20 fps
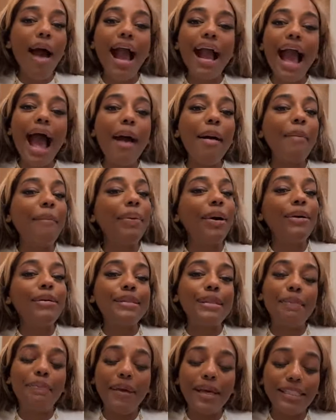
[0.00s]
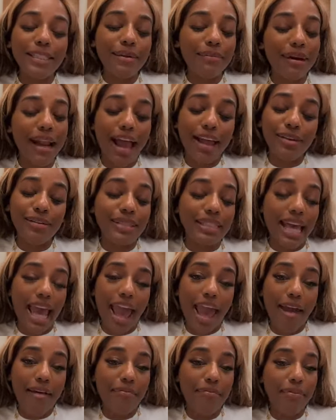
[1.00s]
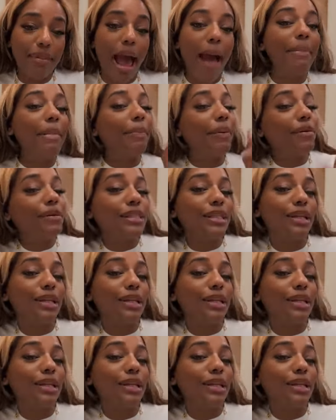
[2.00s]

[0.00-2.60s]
Oh, I gotta post a picture when I used to have, I'm